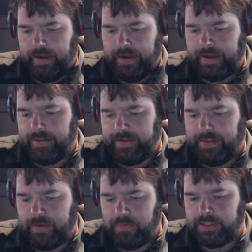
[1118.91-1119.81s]
And I think
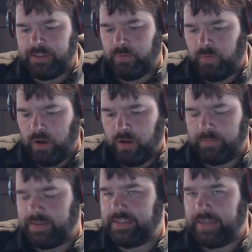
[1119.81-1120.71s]
that was the wrong
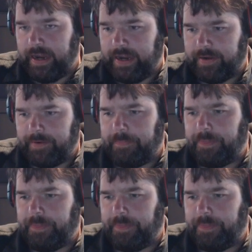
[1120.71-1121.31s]
mistake.